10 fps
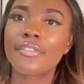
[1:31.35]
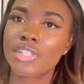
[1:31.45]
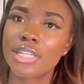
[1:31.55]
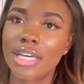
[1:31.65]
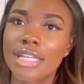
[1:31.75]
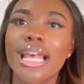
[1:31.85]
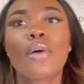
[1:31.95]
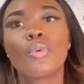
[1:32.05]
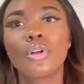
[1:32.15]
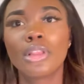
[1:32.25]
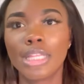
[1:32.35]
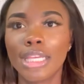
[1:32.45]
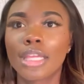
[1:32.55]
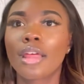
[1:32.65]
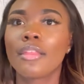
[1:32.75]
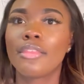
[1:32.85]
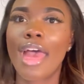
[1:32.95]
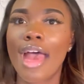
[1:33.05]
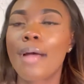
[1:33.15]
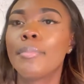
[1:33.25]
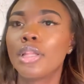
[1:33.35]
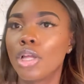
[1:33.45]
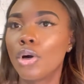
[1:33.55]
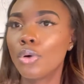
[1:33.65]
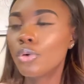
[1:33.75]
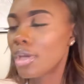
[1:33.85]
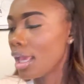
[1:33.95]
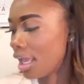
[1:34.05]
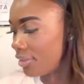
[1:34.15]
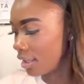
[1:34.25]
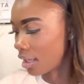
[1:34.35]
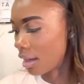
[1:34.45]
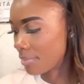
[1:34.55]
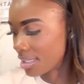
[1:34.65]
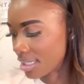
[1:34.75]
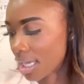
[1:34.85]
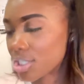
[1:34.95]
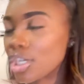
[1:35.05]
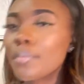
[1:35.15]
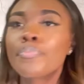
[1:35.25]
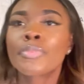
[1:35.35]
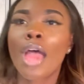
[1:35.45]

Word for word: If she does, I will link that below in the comment section.